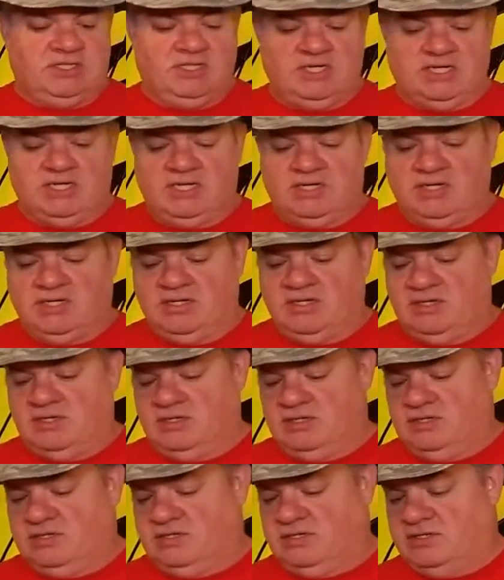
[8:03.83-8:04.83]

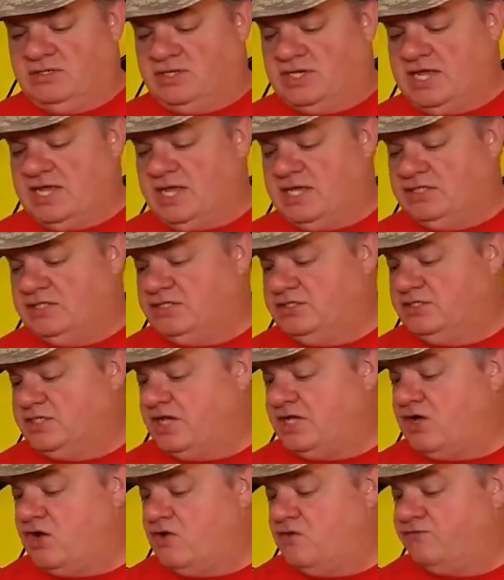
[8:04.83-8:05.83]
And
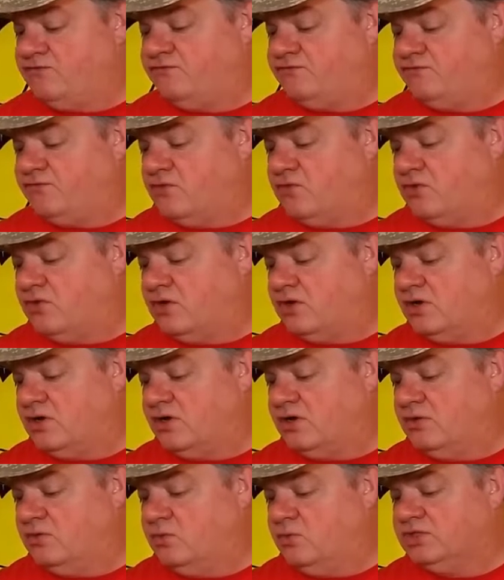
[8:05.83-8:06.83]
they go
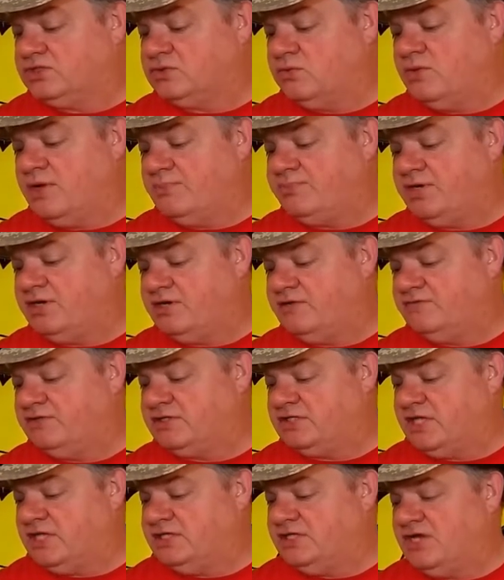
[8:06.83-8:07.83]
for, with the weapon and
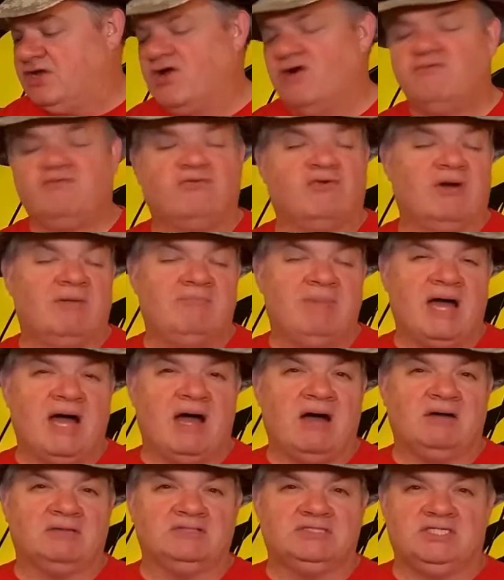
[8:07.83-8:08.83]
everything, they go for
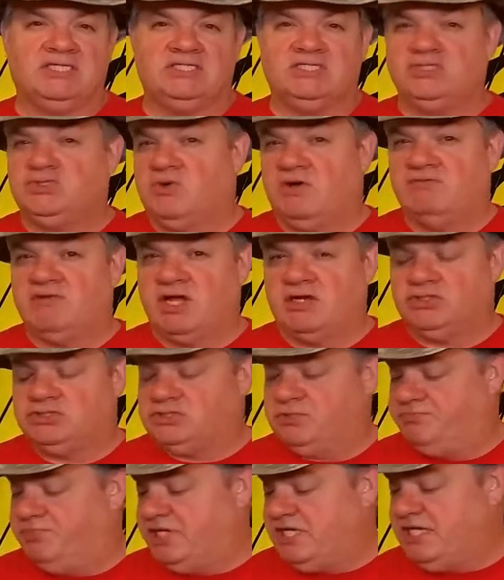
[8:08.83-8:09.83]
about $10 to
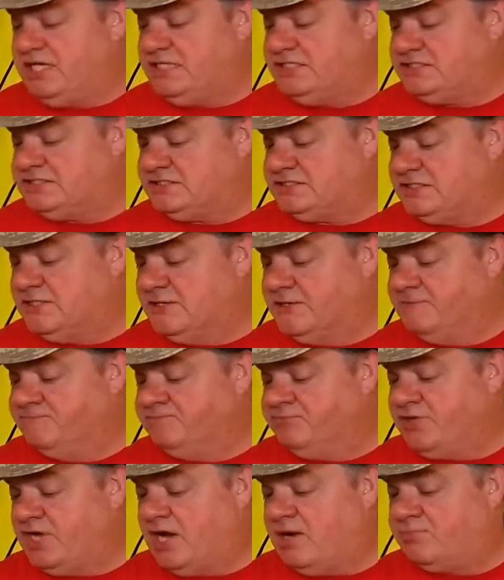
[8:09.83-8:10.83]
$12 a piece.
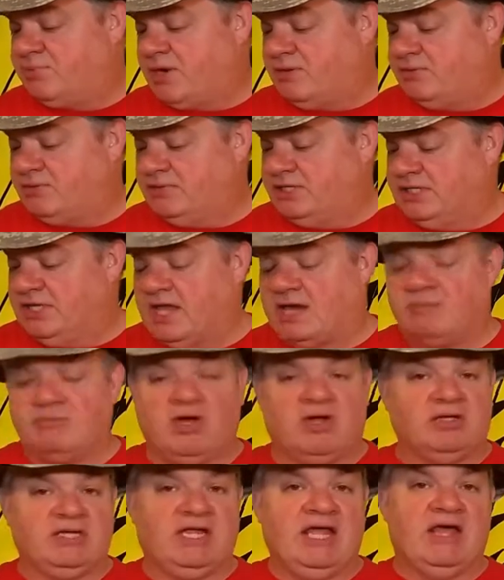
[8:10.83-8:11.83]
I'll probably lot them
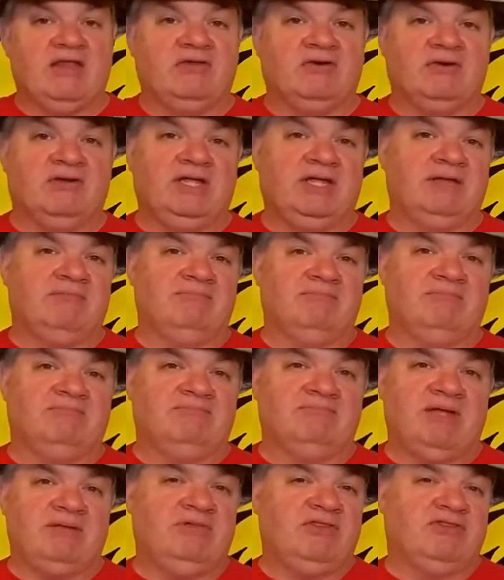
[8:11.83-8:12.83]
all together and get
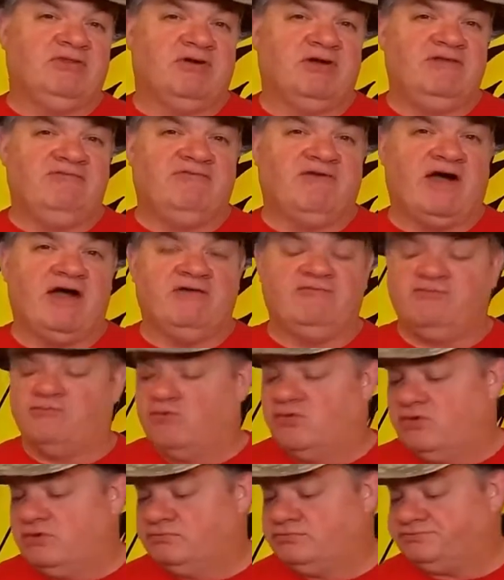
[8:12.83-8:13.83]
maybe $35
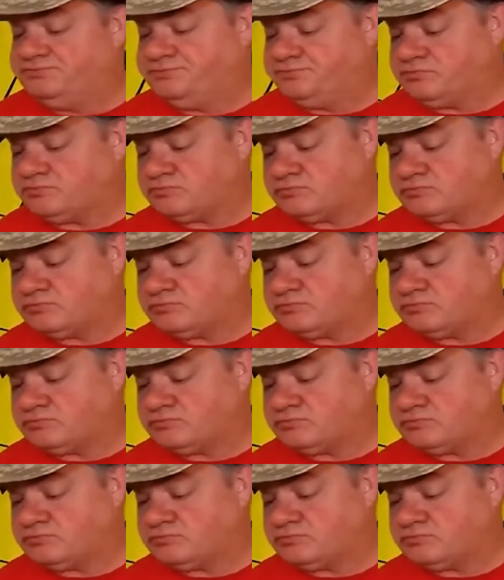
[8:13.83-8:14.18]
for them.